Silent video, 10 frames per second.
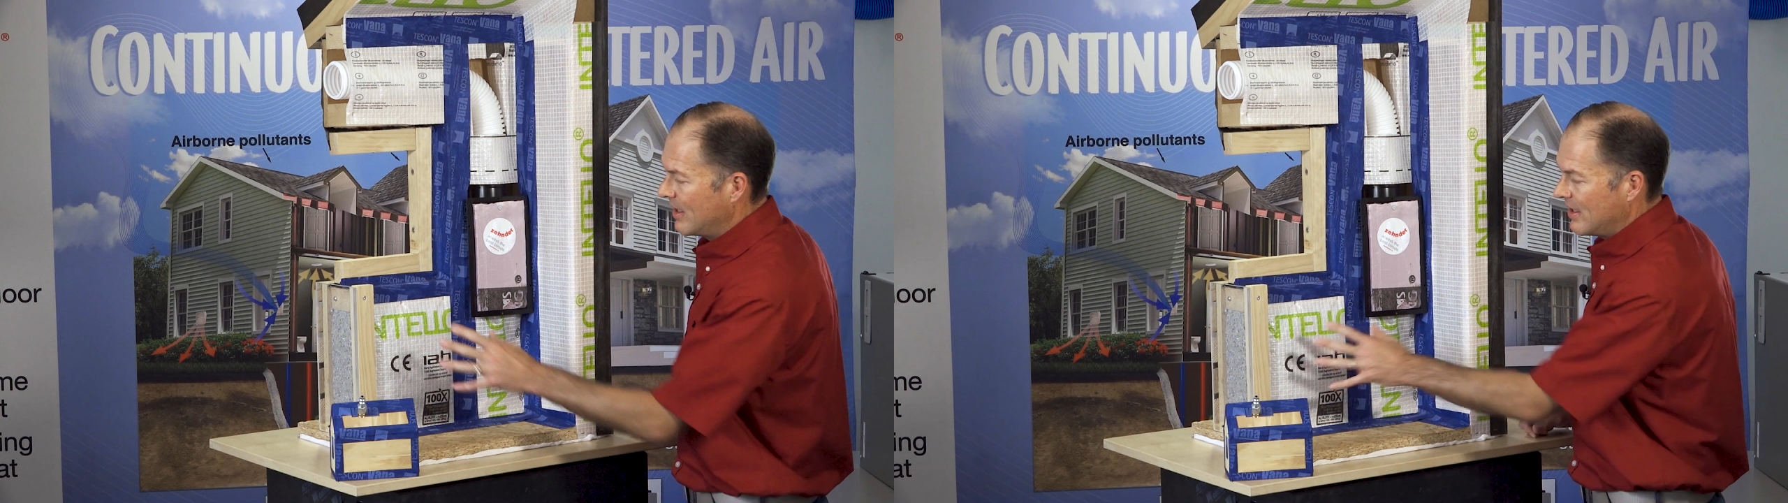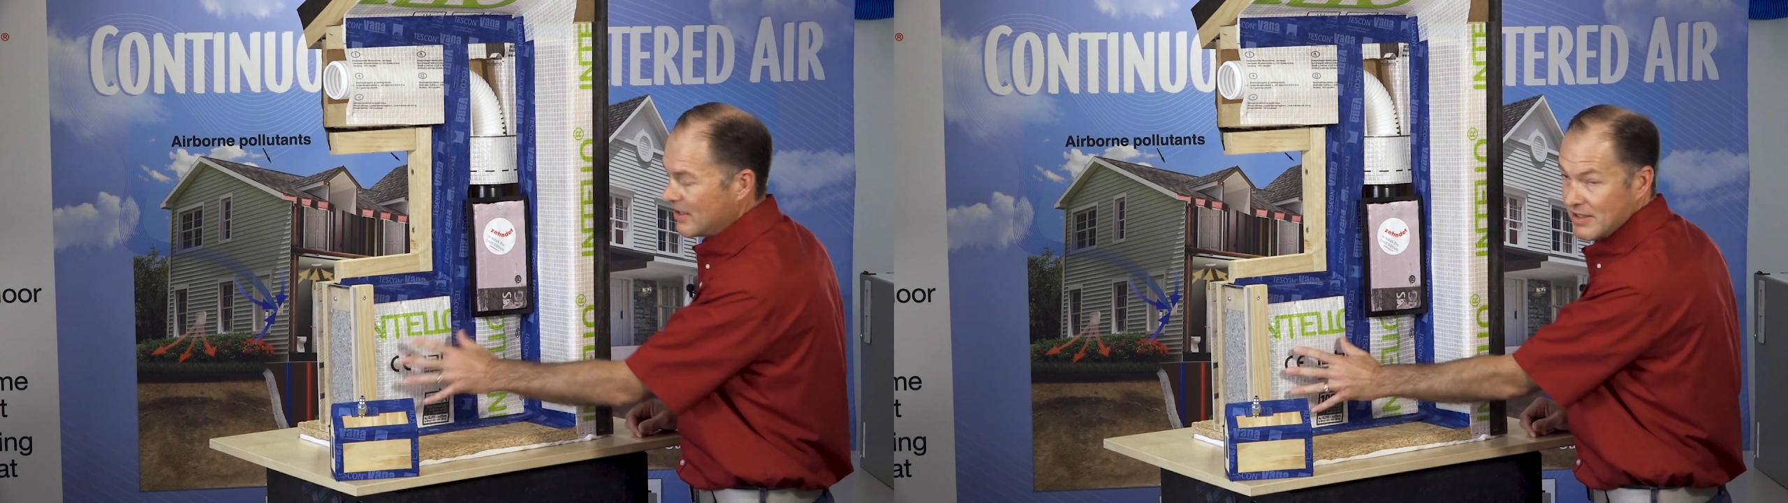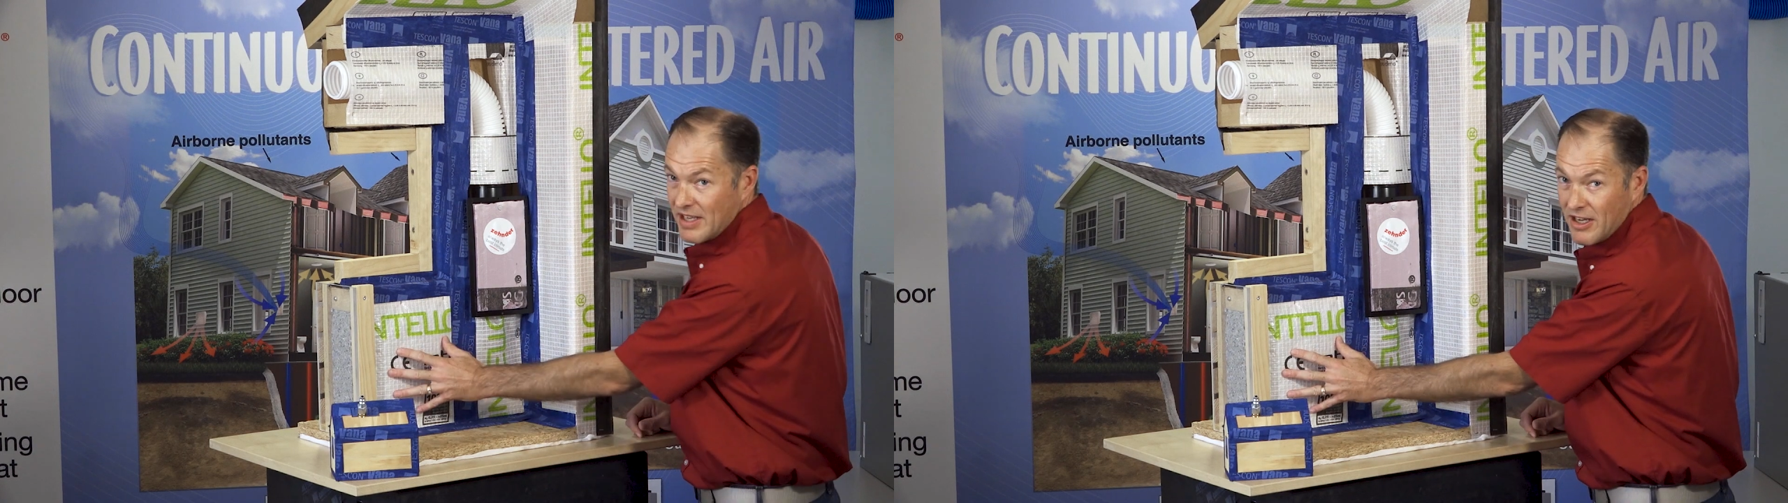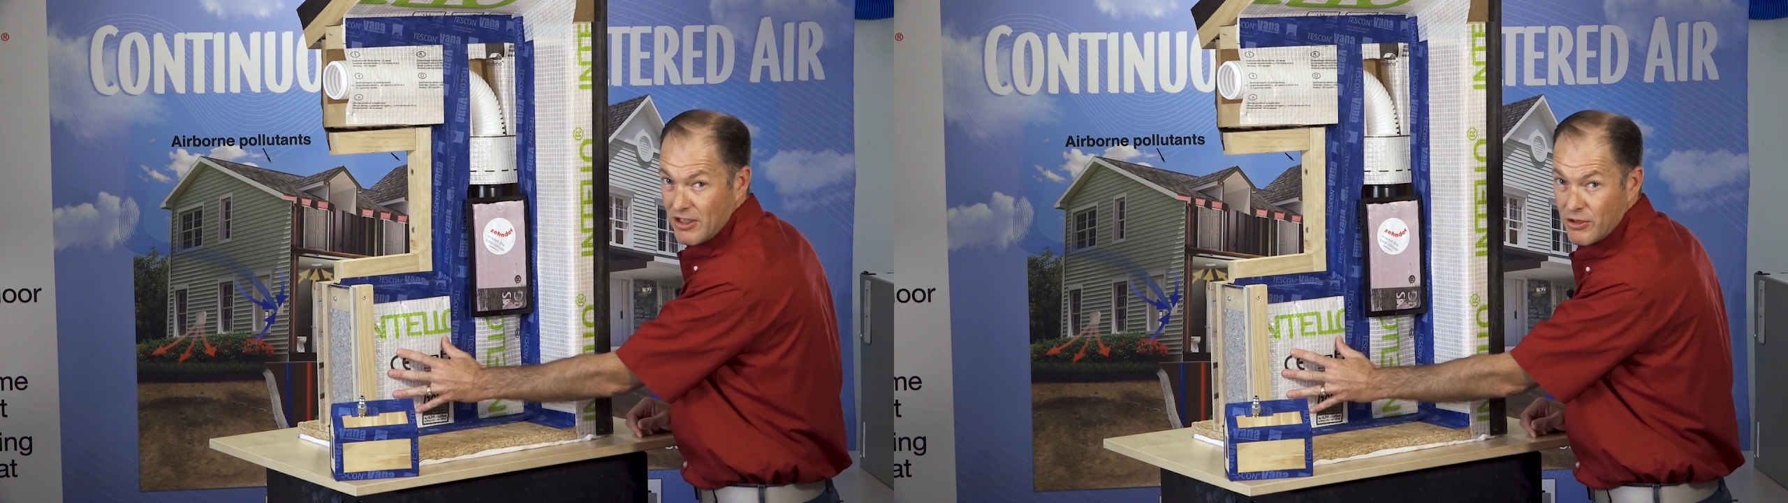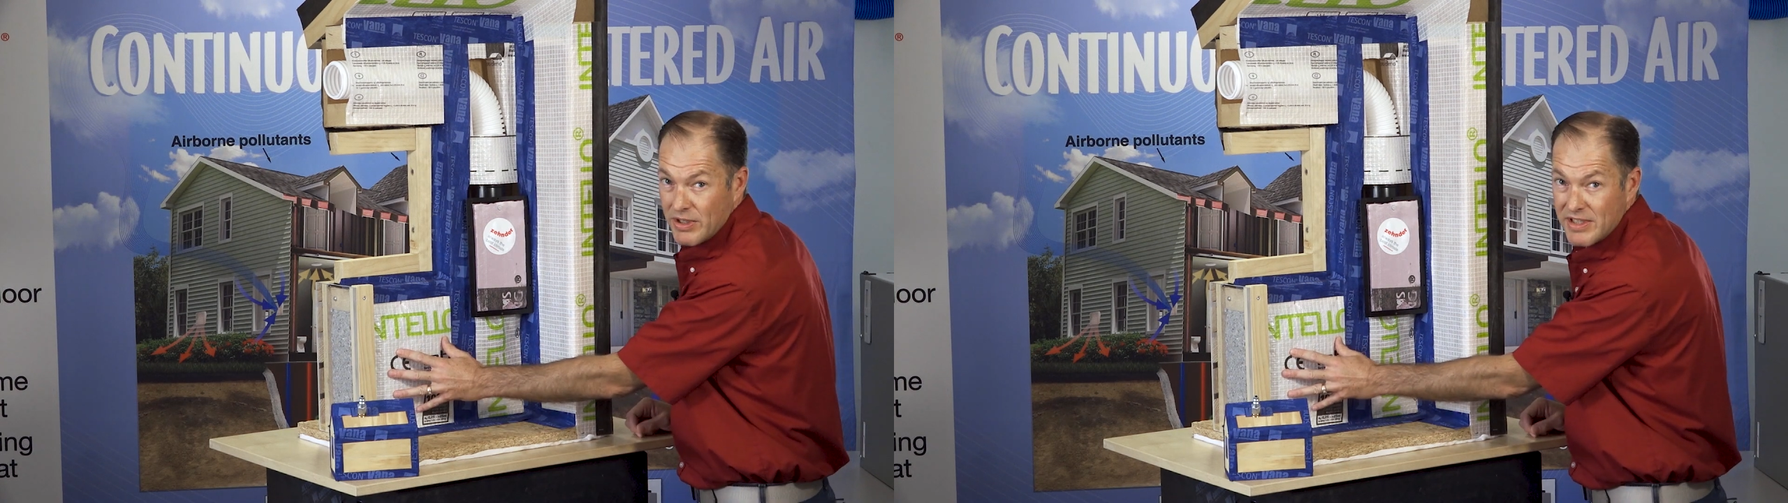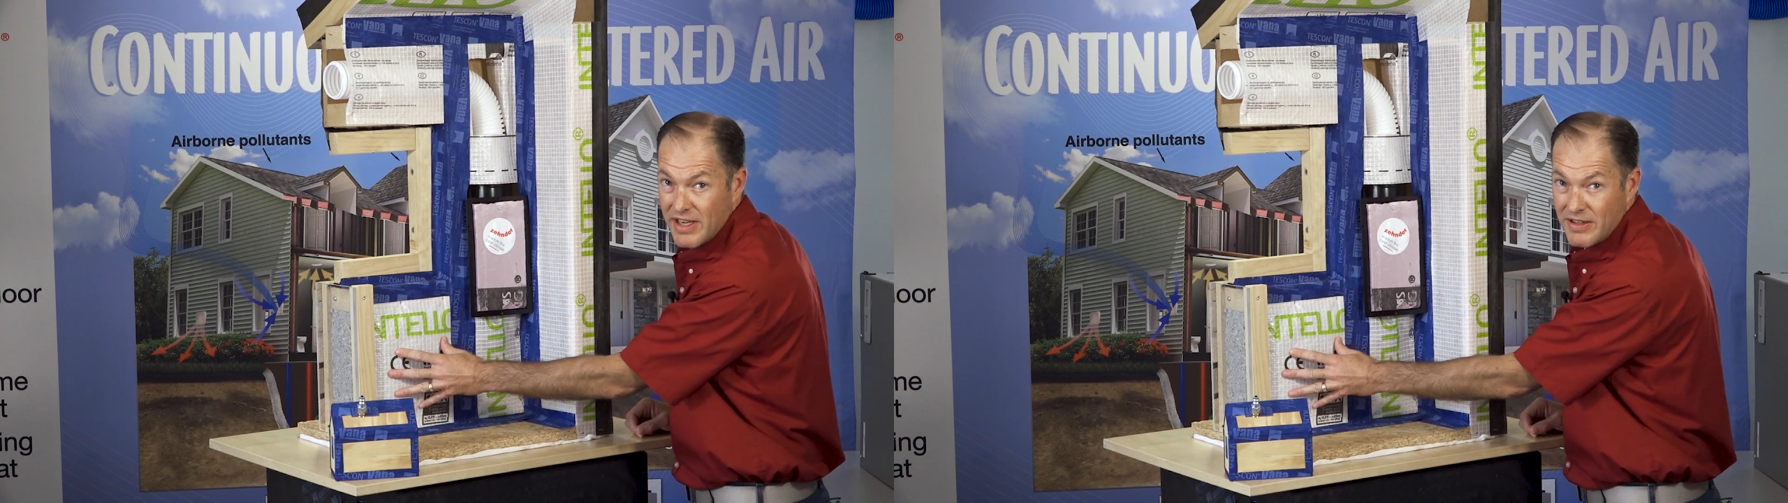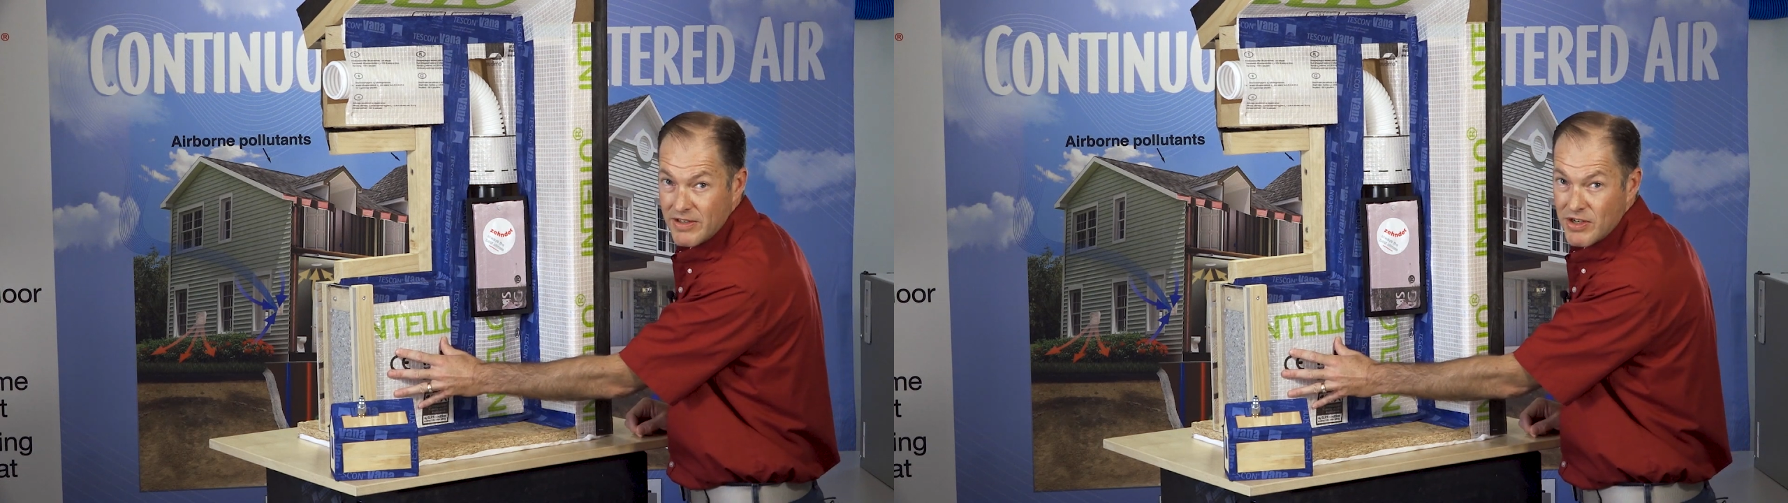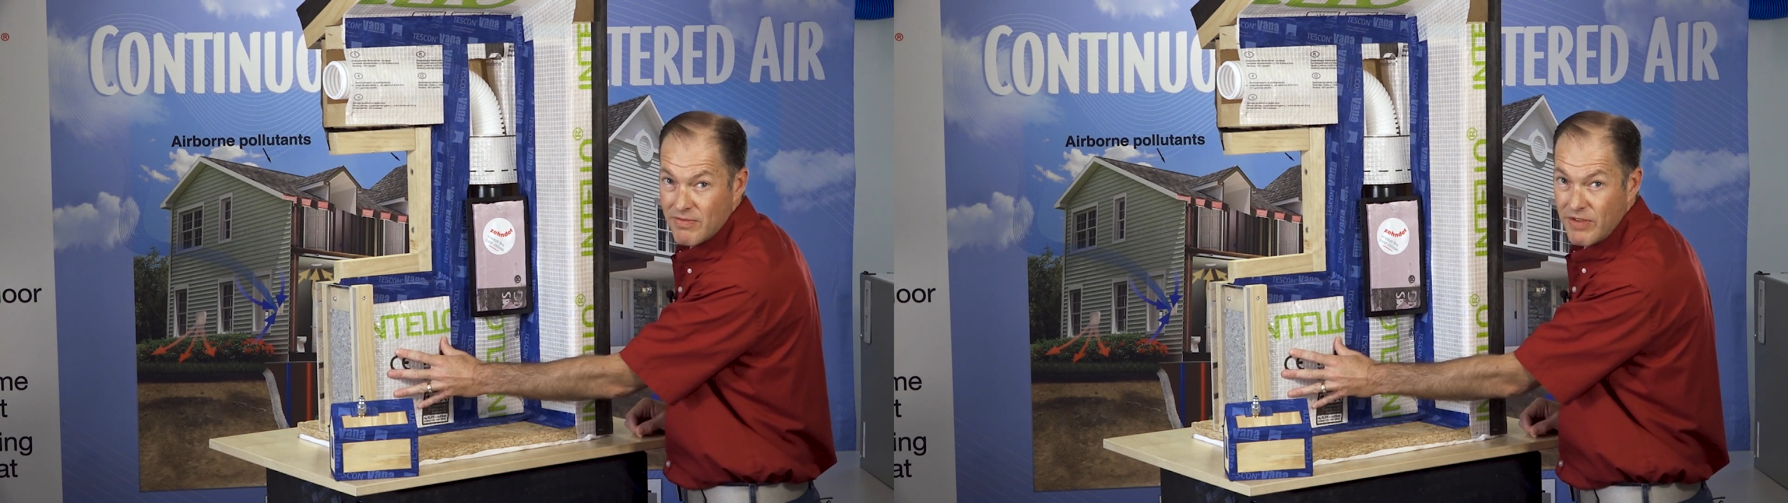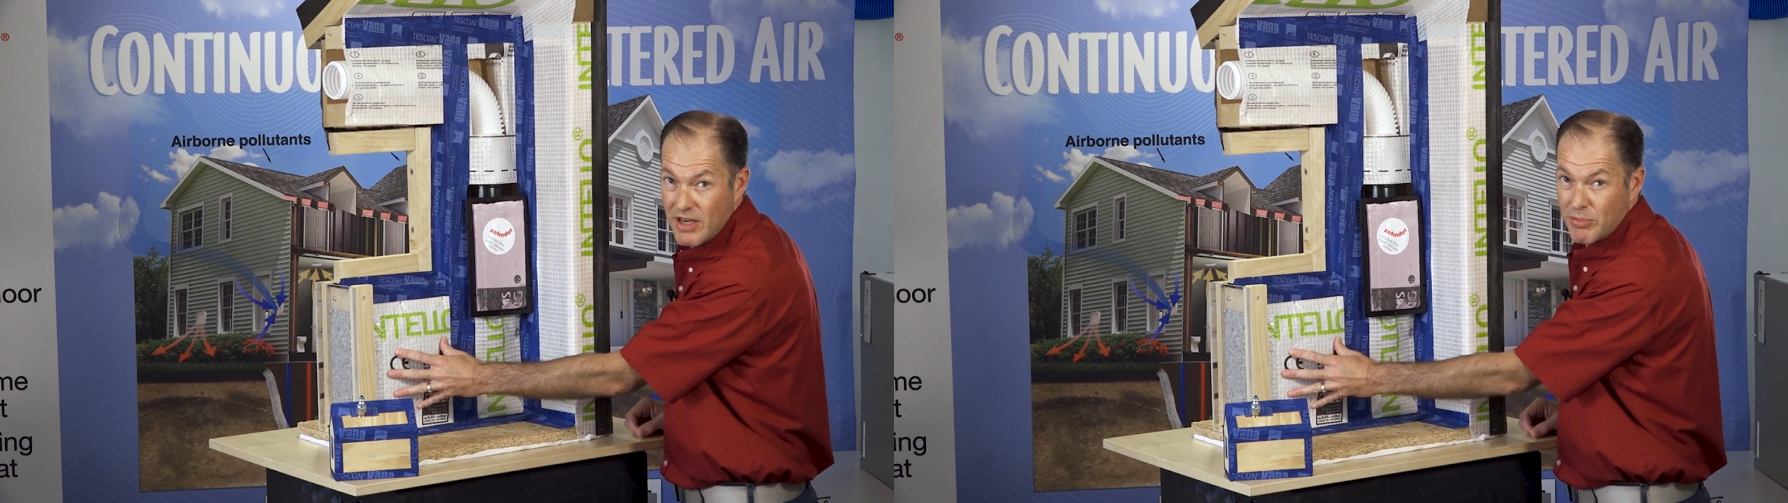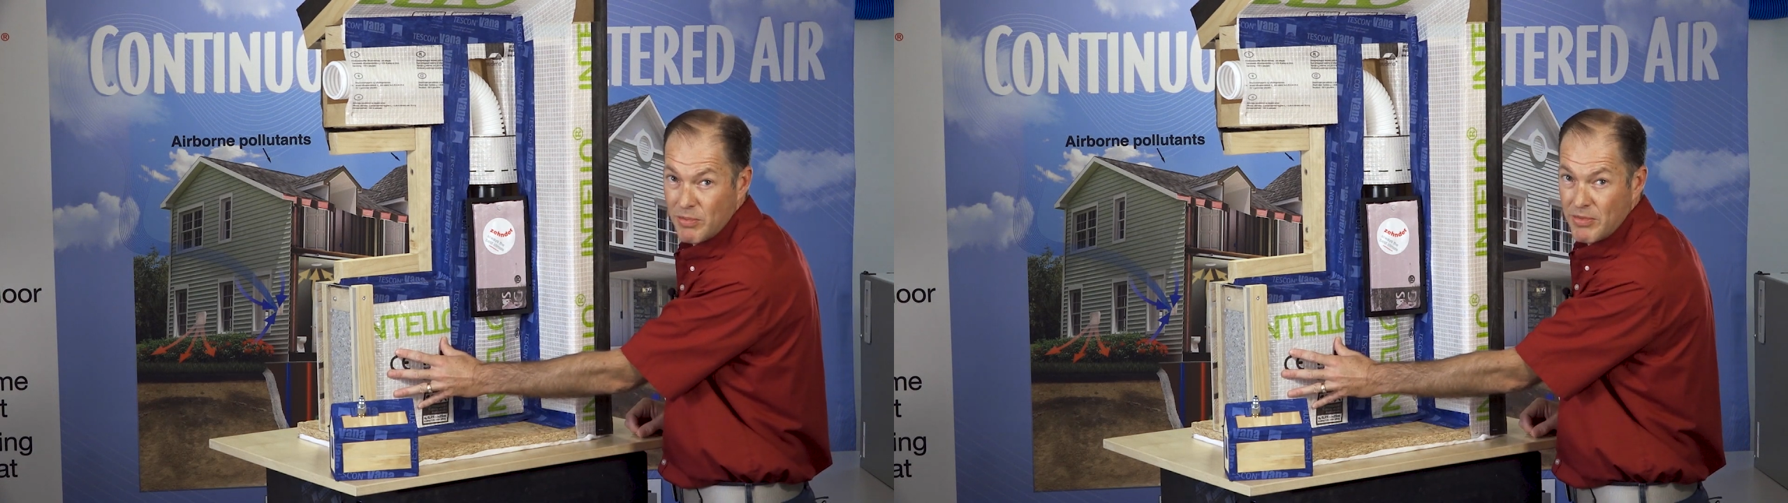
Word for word: Intello intelligent vapor